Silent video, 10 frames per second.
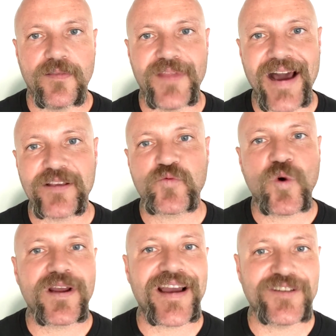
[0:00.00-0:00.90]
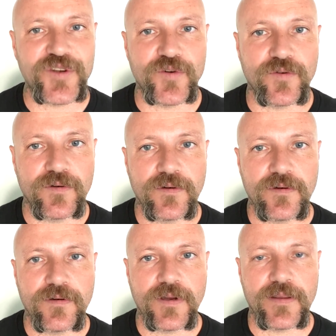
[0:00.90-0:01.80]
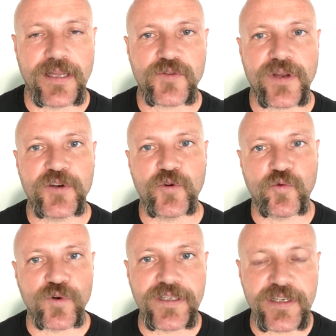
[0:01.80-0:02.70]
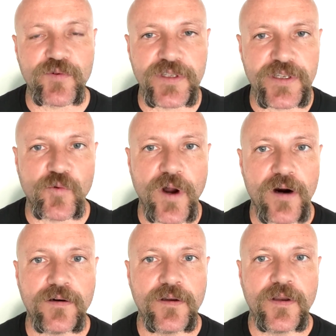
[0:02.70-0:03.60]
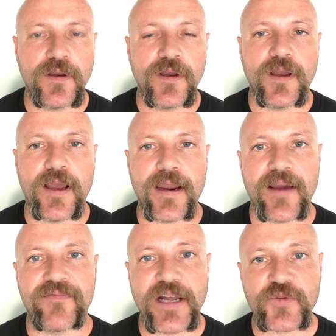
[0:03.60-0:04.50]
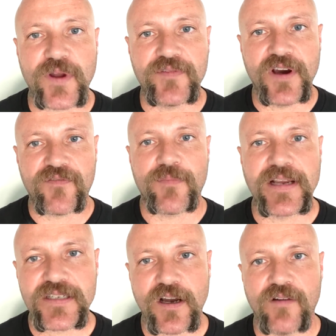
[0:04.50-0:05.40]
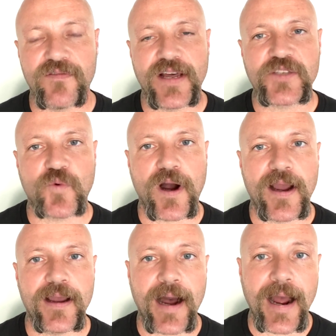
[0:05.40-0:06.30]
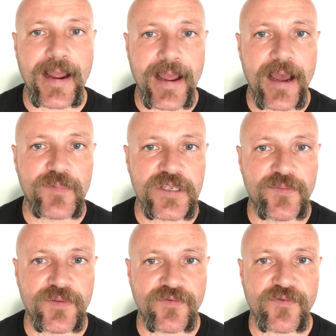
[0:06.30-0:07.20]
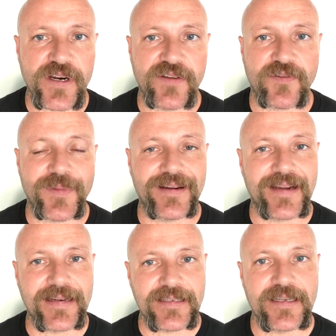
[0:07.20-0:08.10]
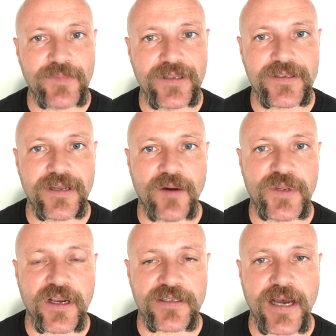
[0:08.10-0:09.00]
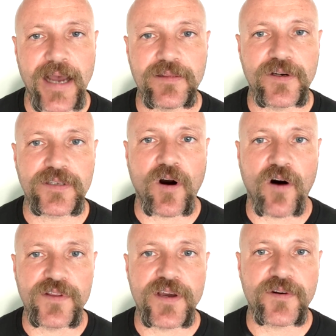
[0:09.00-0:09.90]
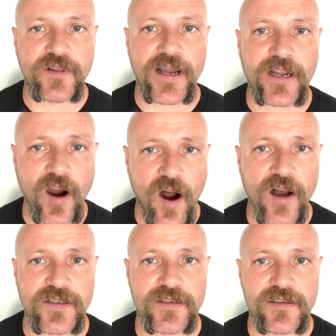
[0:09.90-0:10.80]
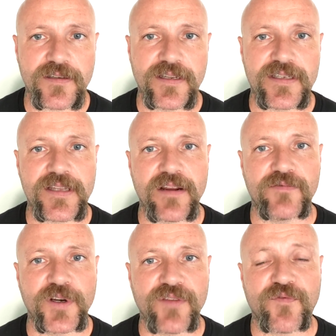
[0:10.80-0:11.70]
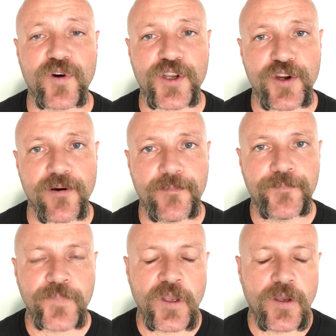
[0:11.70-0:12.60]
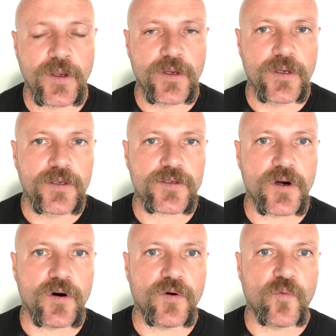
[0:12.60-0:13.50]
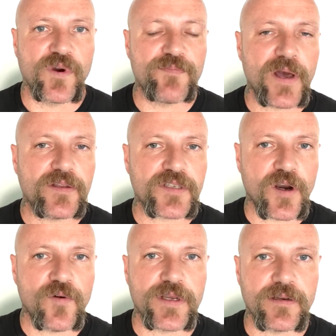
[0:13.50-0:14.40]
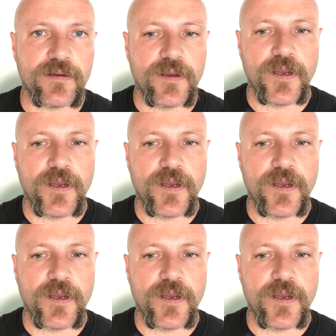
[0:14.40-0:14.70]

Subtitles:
That is what I do. And that's what I do really, really well. And that's what I've done for myself. And that's why I am symptom-free for about 19 months now, because I looked at all the underlying causes instead of looking for a cure. So with melatonin,